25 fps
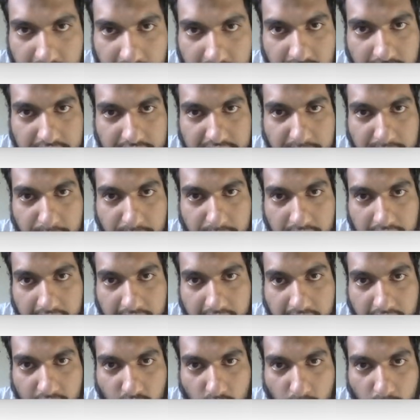
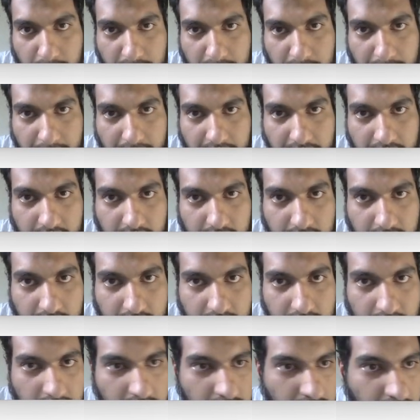simply A complement,
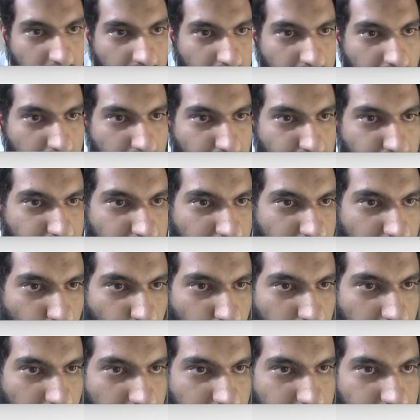if you can
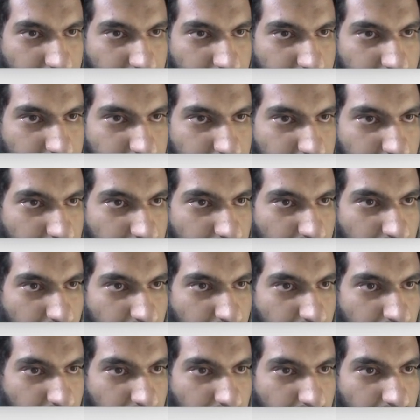look at this,
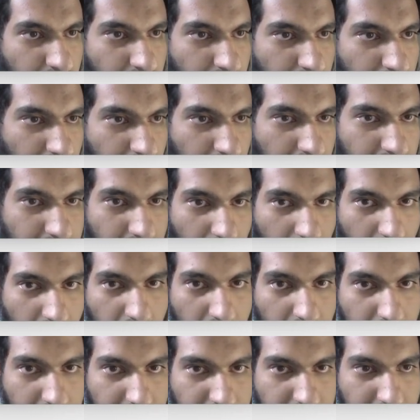and
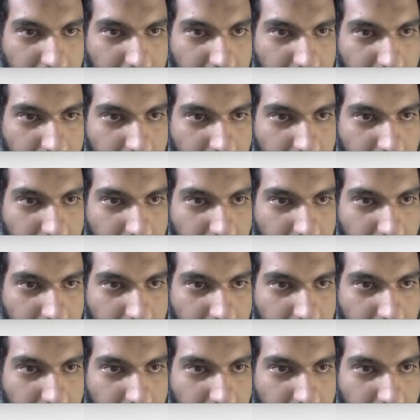RA